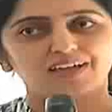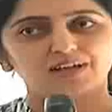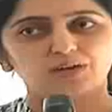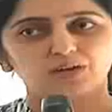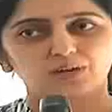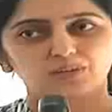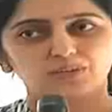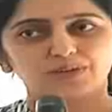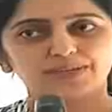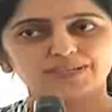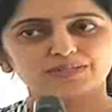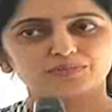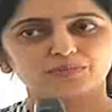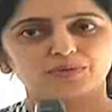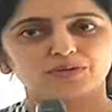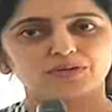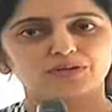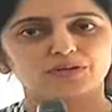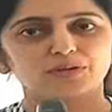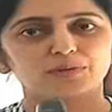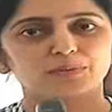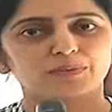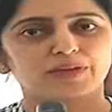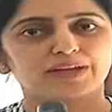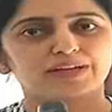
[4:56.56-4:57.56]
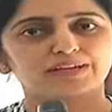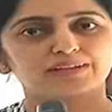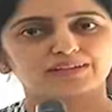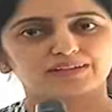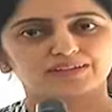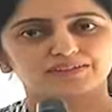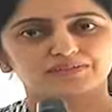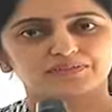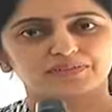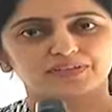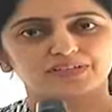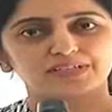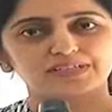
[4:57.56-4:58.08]
I always wanted to make a
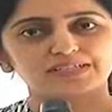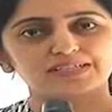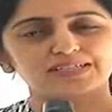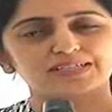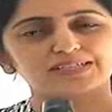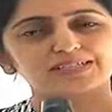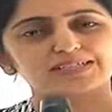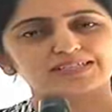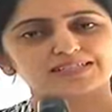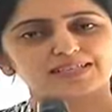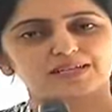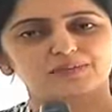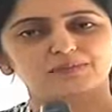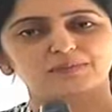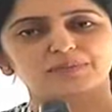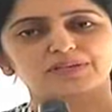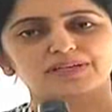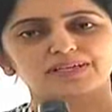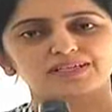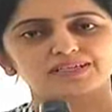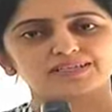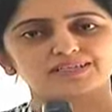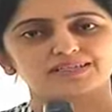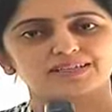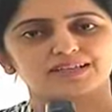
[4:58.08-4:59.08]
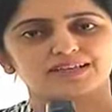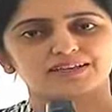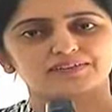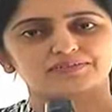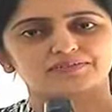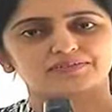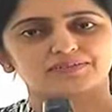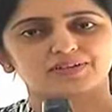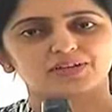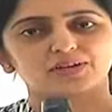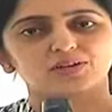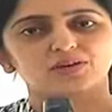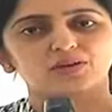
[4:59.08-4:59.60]
difference in somebody's
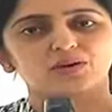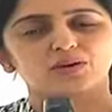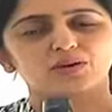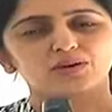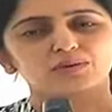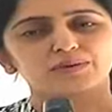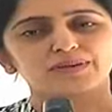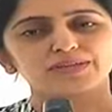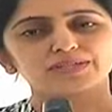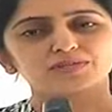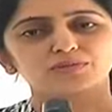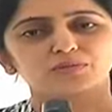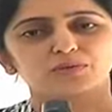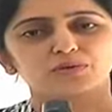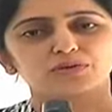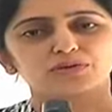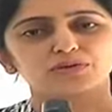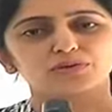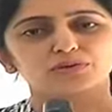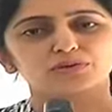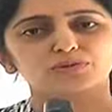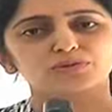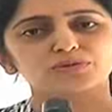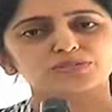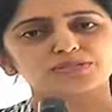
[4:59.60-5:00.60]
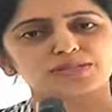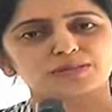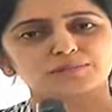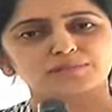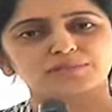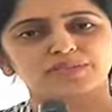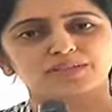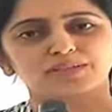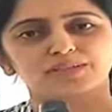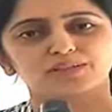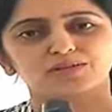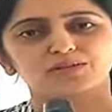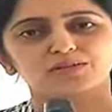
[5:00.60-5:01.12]
life. Always wanted to do
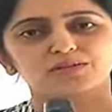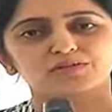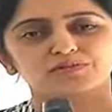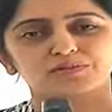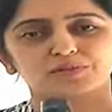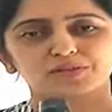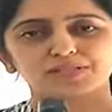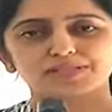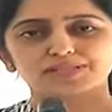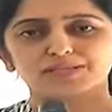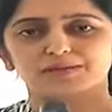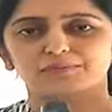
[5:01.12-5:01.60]
something good for